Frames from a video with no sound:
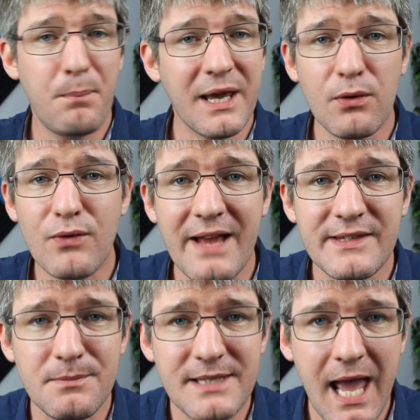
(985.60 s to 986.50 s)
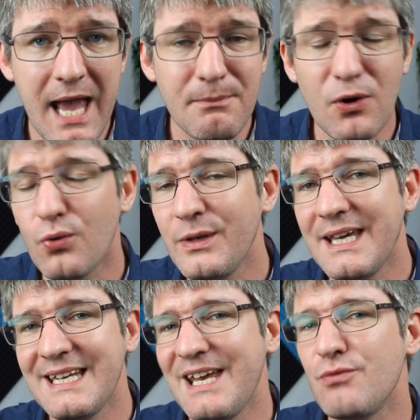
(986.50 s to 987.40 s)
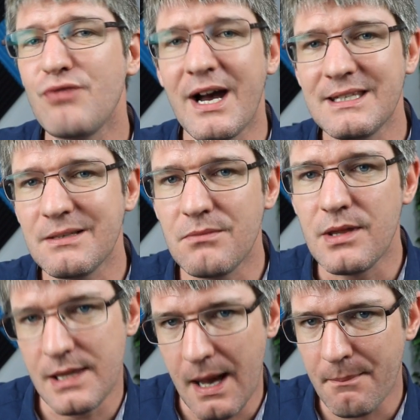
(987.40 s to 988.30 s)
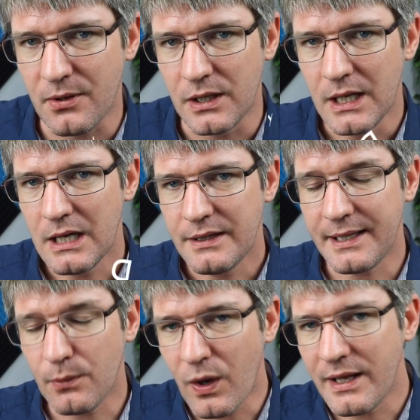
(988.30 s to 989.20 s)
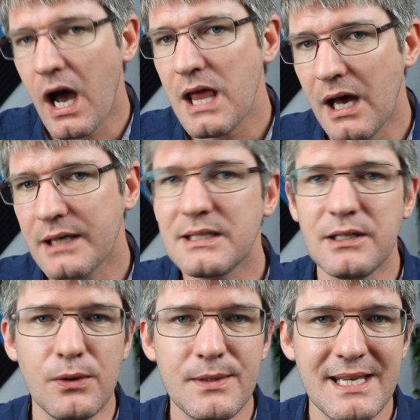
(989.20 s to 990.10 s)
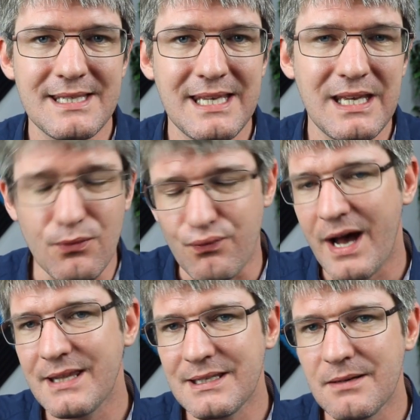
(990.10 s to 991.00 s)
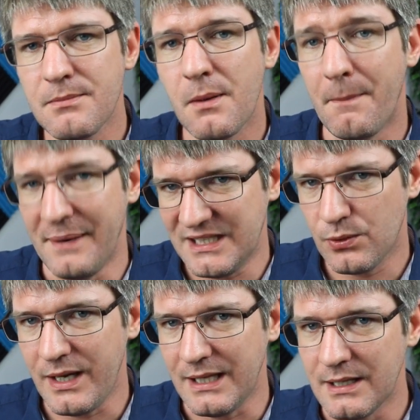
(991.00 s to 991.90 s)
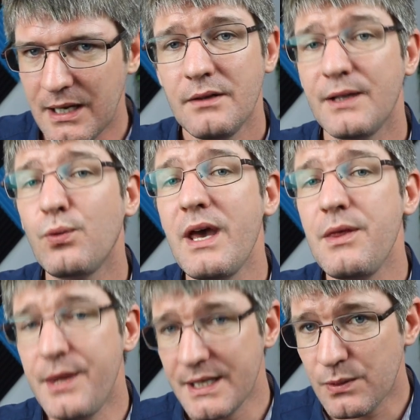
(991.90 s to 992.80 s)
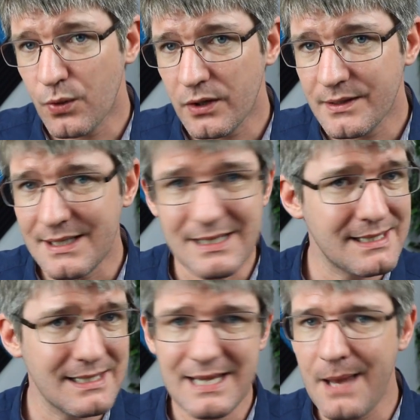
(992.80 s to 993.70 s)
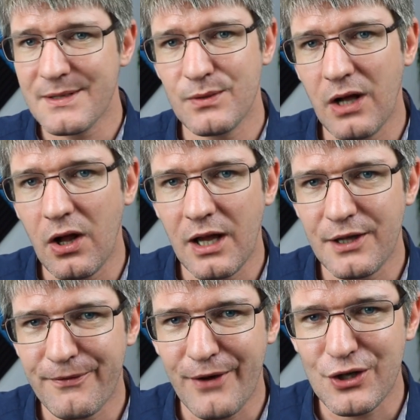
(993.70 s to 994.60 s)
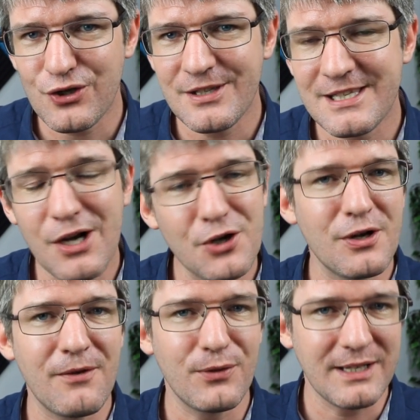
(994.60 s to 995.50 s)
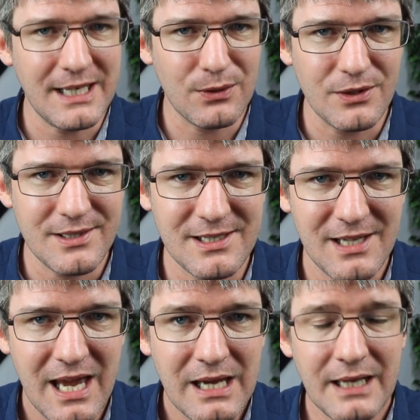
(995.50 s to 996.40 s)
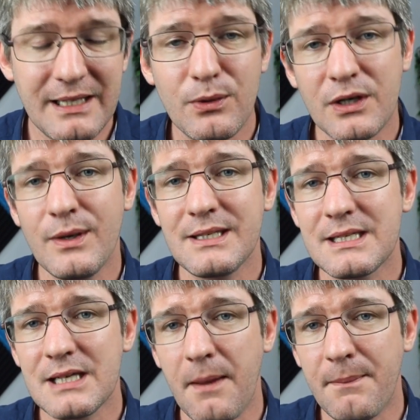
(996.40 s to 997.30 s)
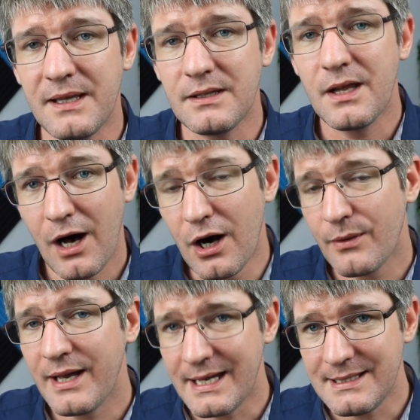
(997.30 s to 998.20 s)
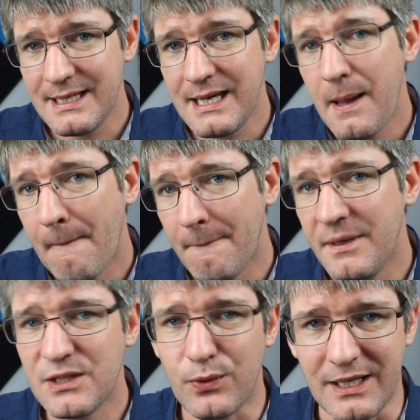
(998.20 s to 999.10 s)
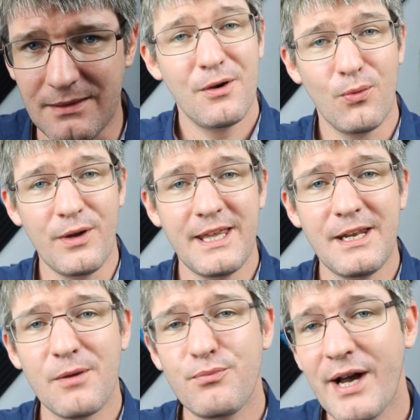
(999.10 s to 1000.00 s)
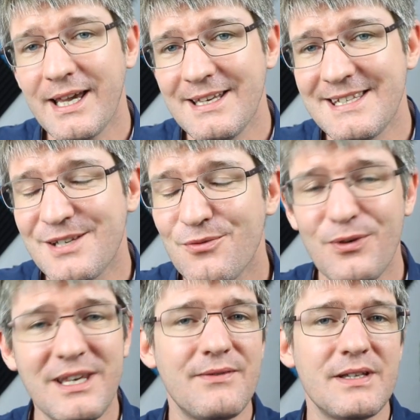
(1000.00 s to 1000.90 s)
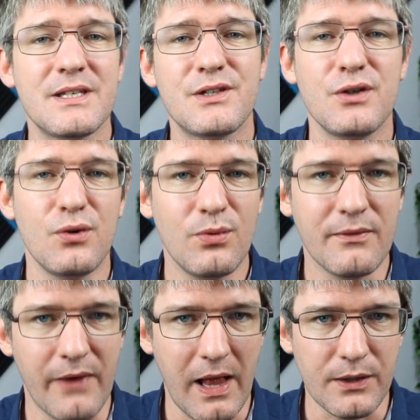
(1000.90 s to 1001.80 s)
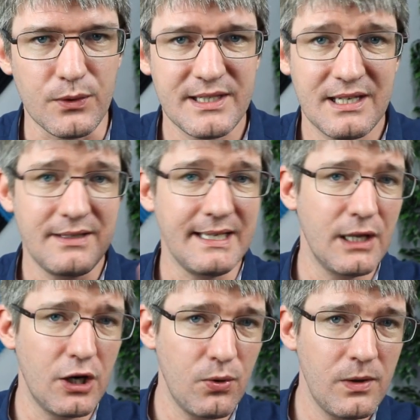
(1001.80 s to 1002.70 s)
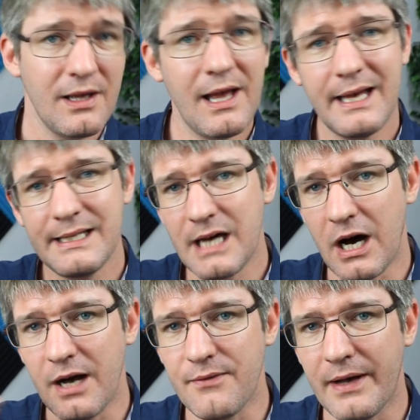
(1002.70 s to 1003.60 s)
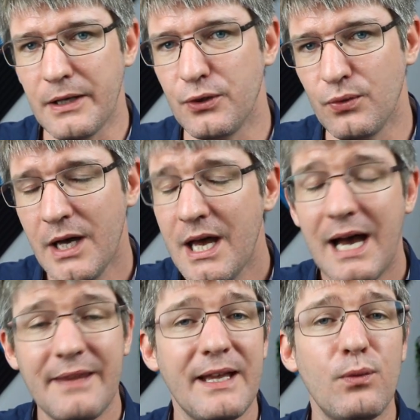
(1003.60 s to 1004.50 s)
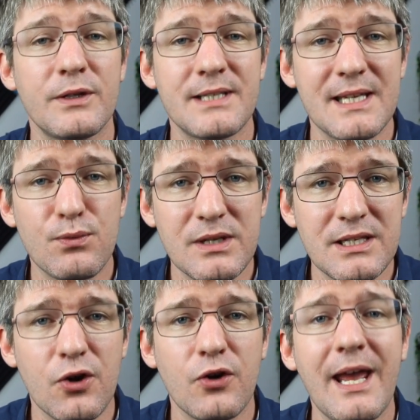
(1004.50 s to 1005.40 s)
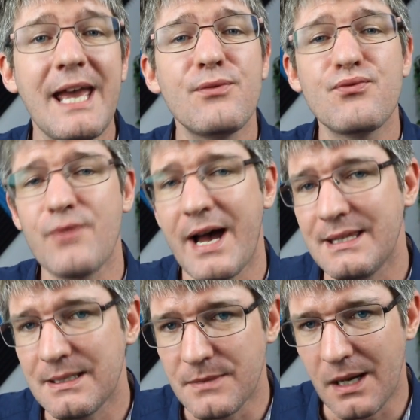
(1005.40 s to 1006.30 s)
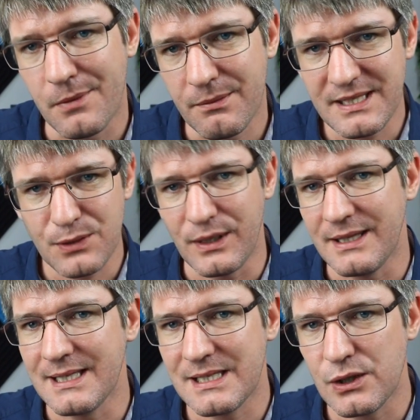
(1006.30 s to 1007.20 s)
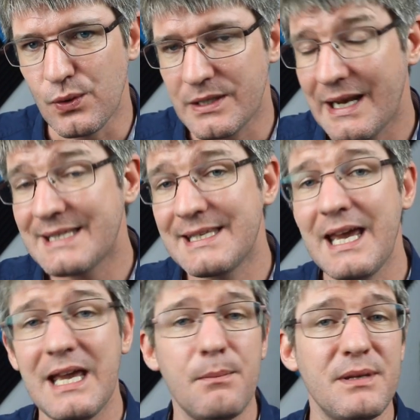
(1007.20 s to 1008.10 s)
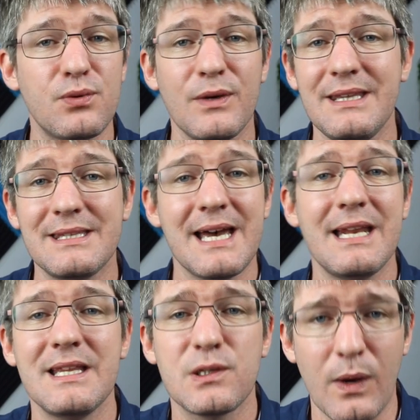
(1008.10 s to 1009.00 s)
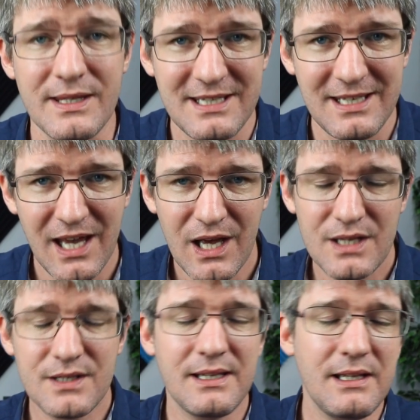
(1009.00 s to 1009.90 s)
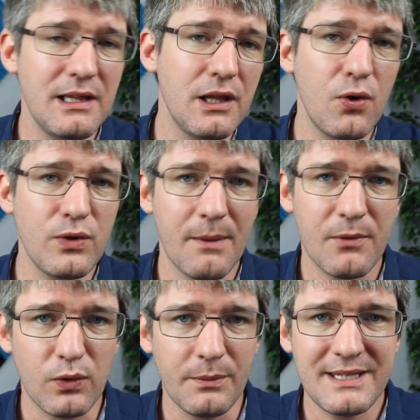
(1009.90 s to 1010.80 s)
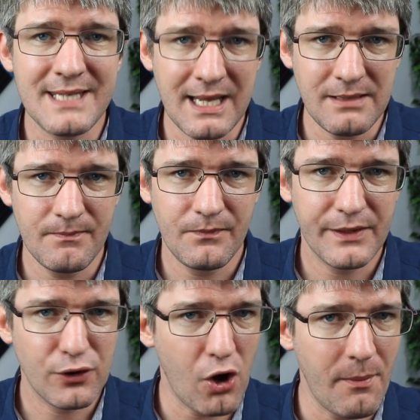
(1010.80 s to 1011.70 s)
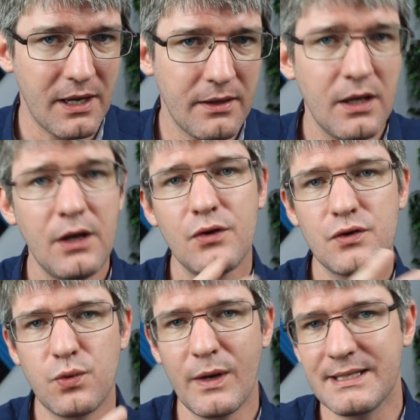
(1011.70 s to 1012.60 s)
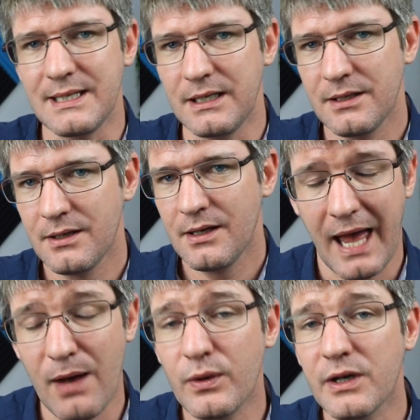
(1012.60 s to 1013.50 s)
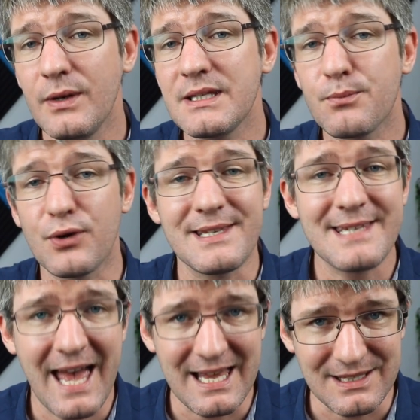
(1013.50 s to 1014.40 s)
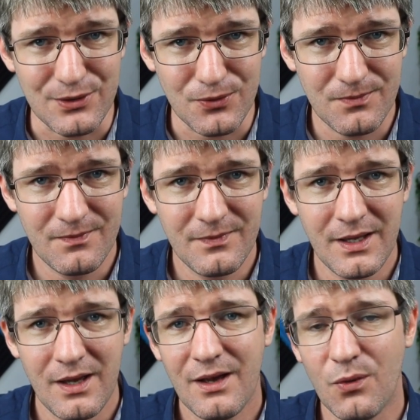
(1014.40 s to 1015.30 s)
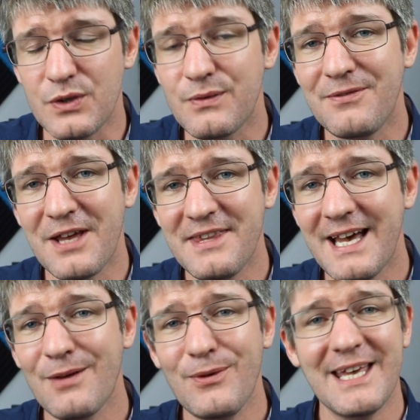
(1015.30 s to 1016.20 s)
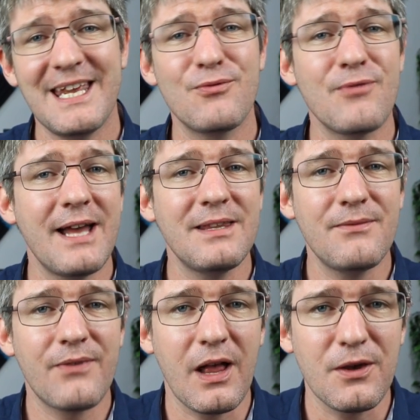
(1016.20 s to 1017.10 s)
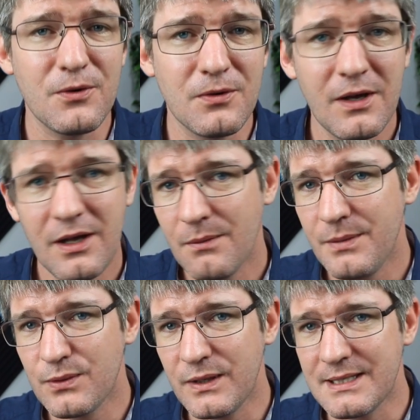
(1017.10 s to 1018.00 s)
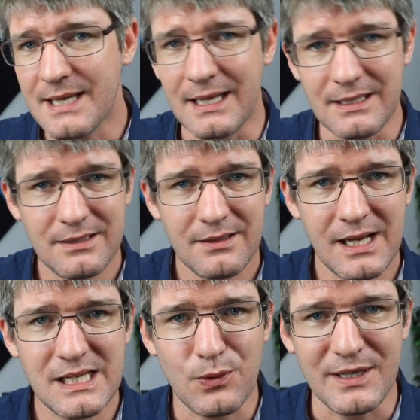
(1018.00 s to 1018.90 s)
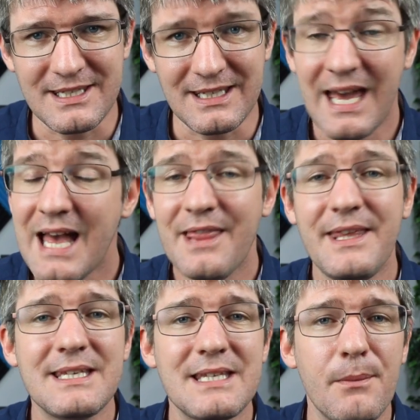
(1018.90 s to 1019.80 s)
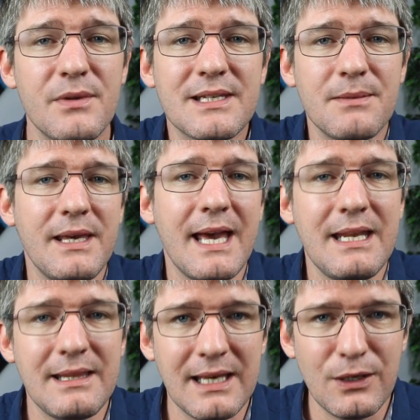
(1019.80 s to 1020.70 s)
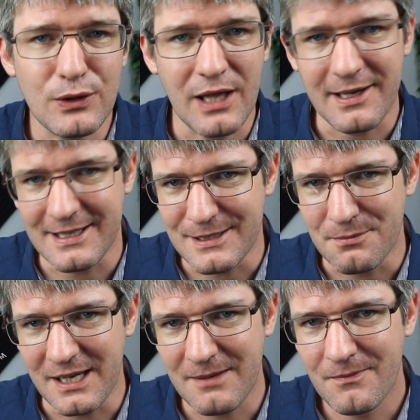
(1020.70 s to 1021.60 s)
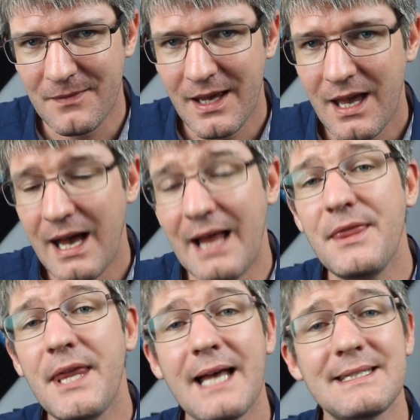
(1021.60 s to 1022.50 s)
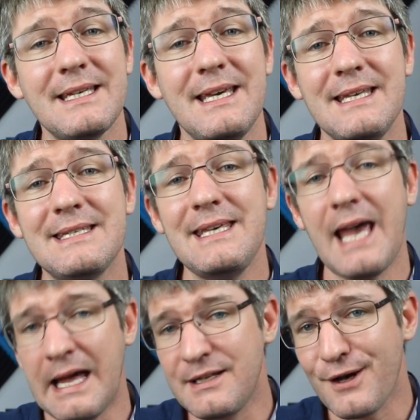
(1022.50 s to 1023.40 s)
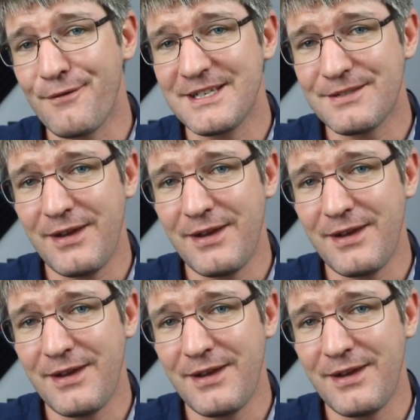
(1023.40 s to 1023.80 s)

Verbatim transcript: pick a random name or we get a random number. Now the one I like to use is the random between. Now the way this works is the same as with all other functions, start off with equals and then we're going to type in RAND between. Within our brackets we give it two values, the low and high value. And then what does it return? A random number between these two. So let's say between 10 and 20. So the low number will be 10, comma, 20. And we're going to press enter. Once we've done that, we get a random value between 10 and 20. These numbers can be anything you'd like it to be. And that is the end of this